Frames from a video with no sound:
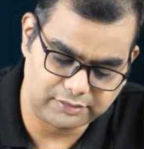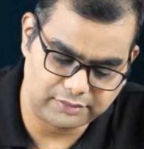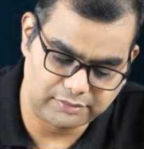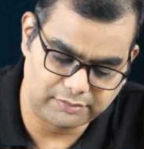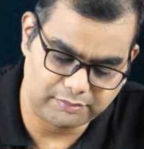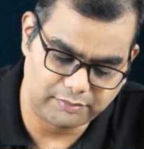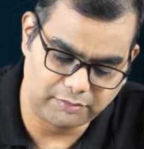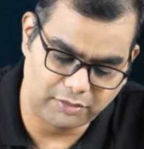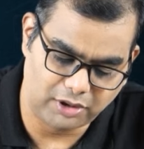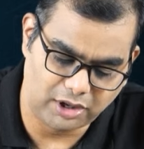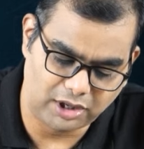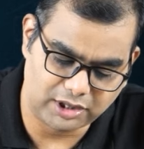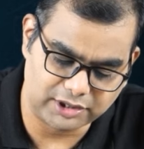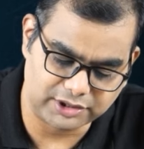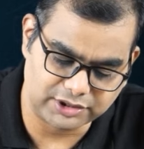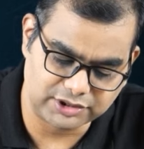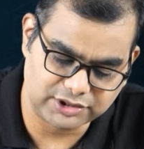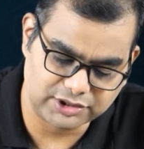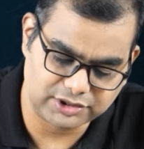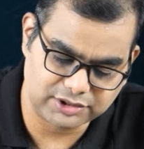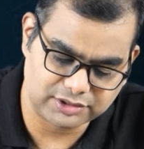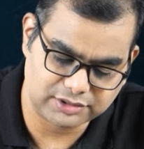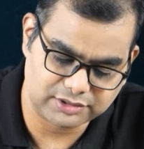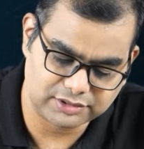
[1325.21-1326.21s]

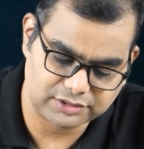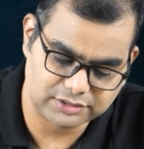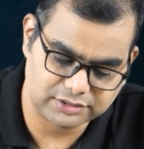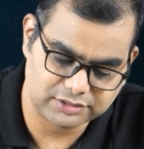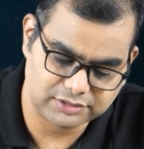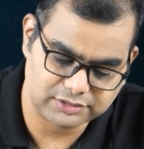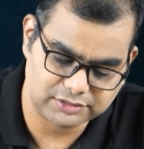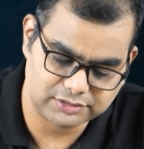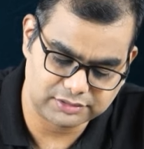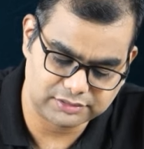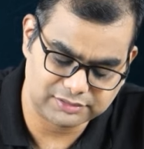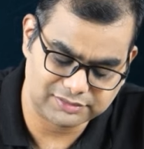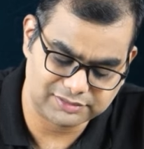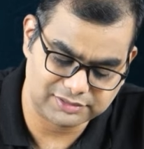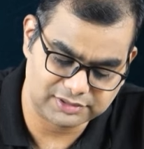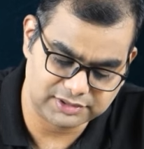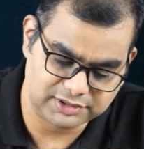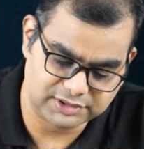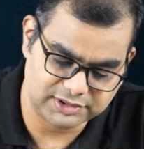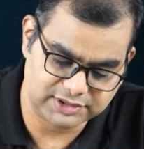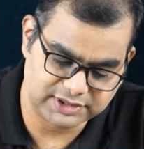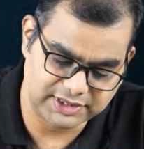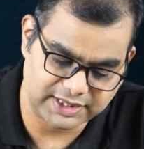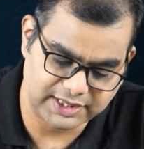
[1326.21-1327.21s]
bonds.
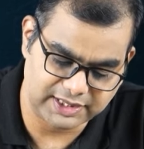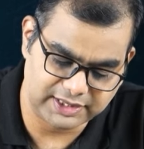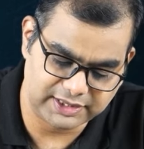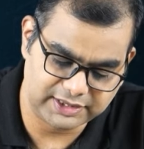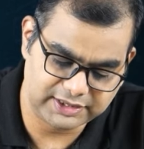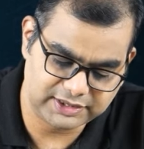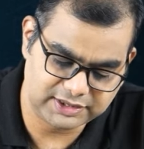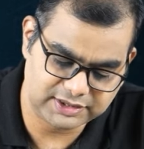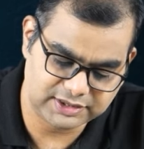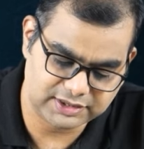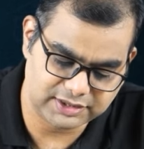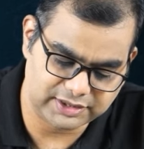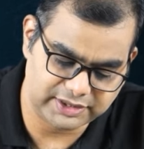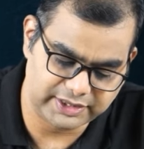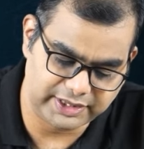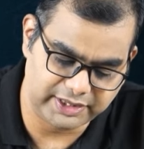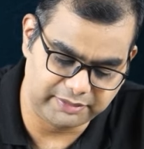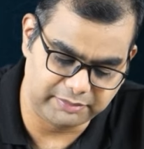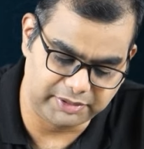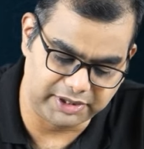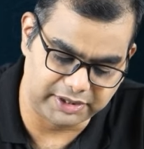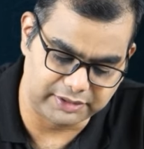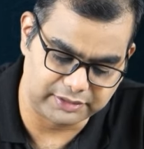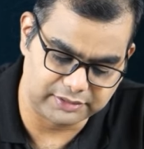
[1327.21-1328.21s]
Seller is
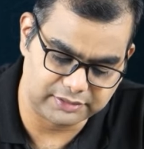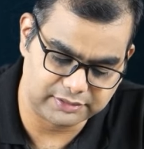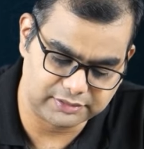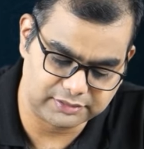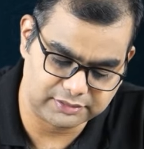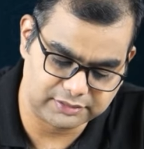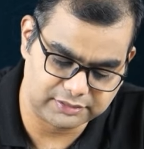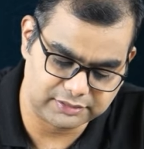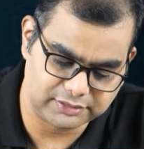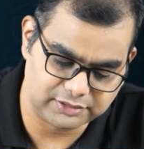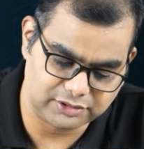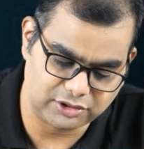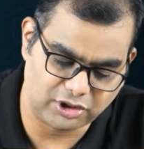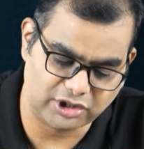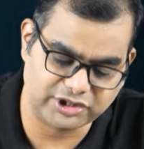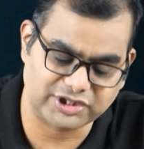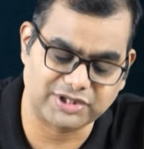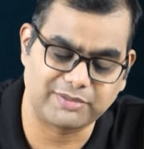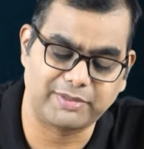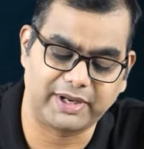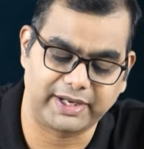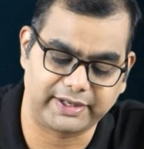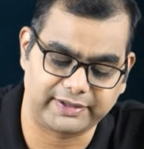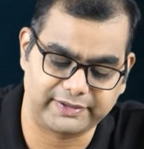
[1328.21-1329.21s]
DB,
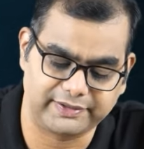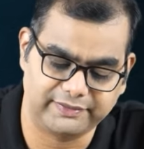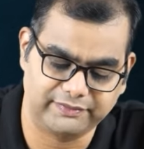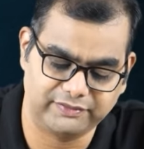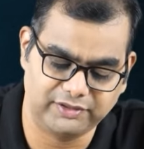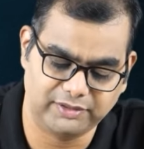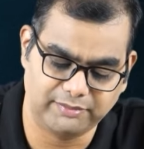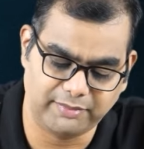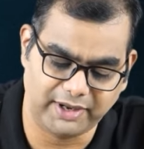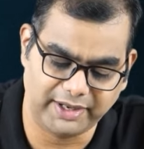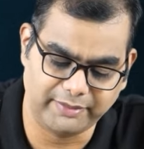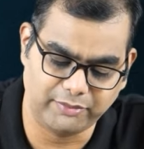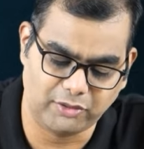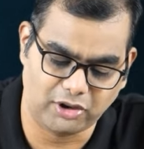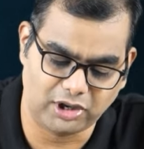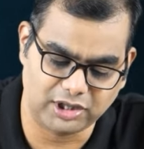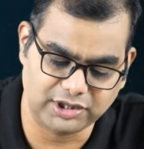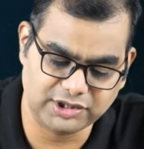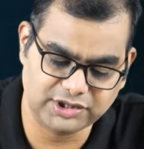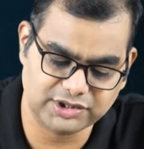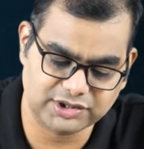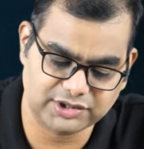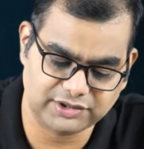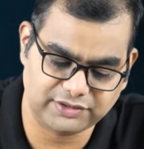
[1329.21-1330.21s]
Deutsche Bank, will buy
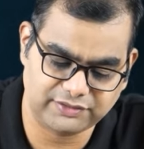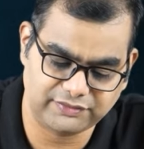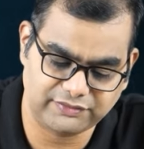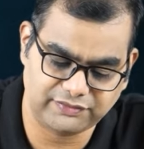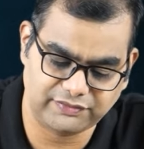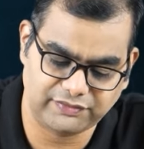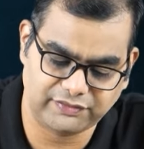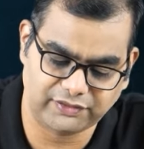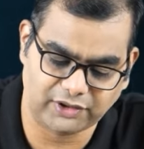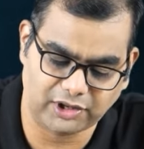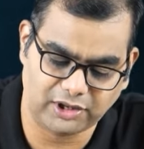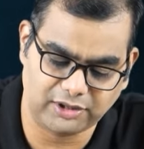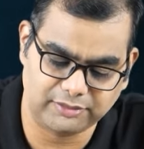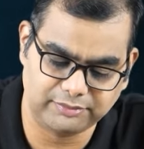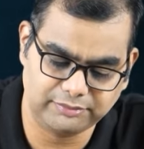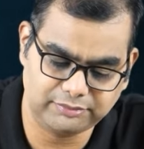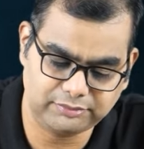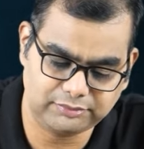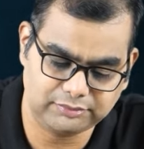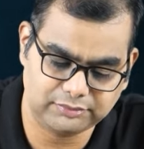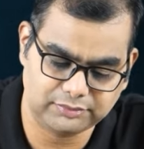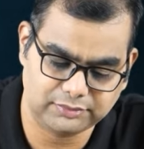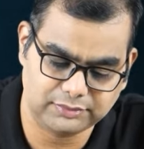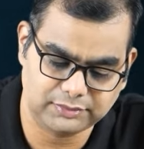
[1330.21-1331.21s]
bonds
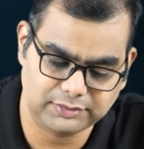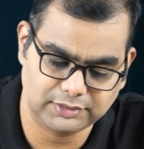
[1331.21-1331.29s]
from